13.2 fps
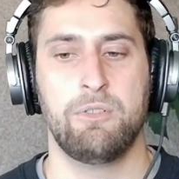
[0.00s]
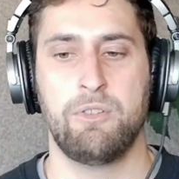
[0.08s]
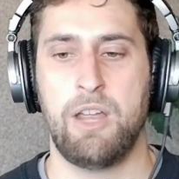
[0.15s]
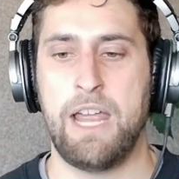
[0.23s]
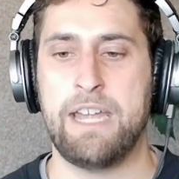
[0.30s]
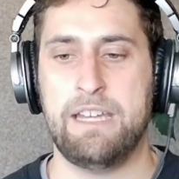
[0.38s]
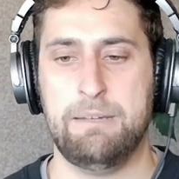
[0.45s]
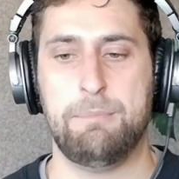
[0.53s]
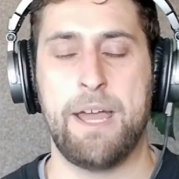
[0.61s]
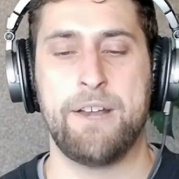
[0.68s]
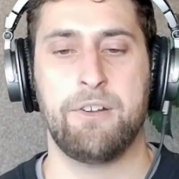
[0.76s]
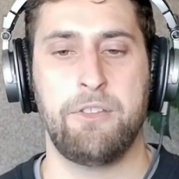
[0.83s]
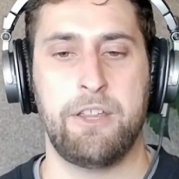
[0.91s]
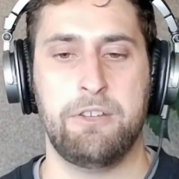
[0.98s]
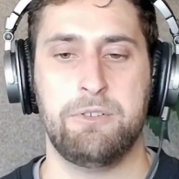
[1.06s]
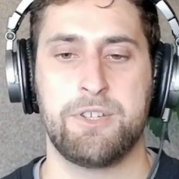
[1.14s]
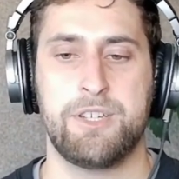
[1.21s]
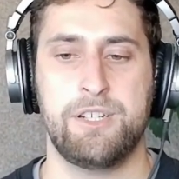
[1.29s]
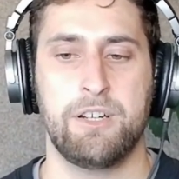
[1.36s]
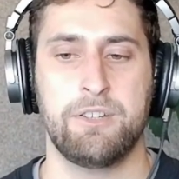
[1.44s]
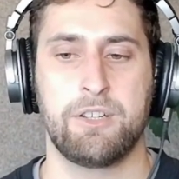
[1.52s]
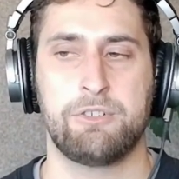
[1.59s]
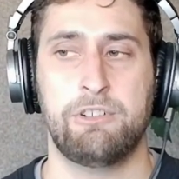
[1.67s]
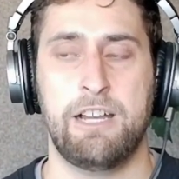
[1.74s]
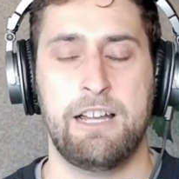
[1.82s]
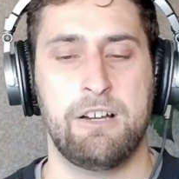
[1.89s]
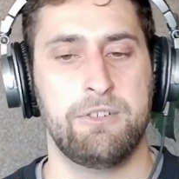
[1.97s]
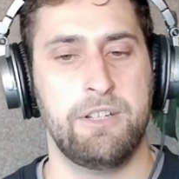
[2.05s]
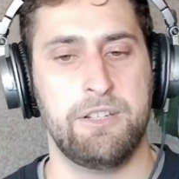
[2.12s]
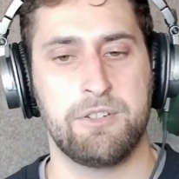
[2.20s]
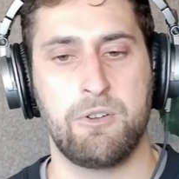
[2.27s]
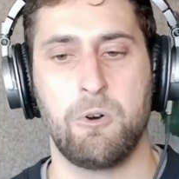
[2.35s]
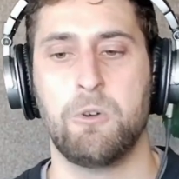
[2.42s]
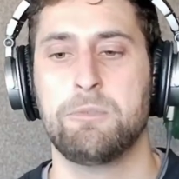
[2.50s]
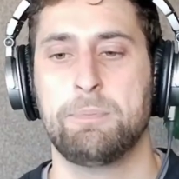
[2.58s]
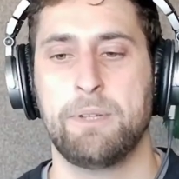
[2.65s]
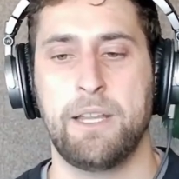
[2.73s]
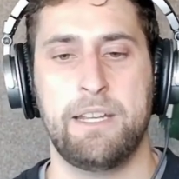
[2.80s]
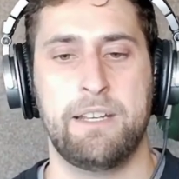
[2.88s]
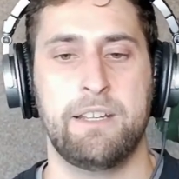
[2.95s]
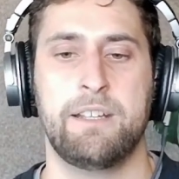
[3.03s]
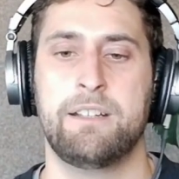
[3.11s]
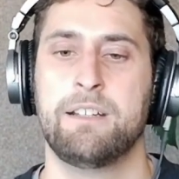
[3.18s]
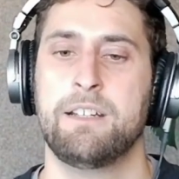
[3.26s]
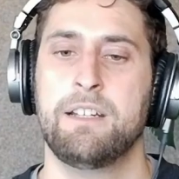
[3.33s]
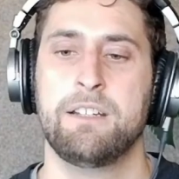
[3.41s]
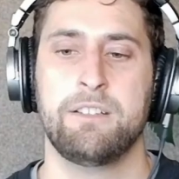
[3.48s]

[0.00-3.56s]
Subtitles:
Any metal that you see on the crown is gold plated.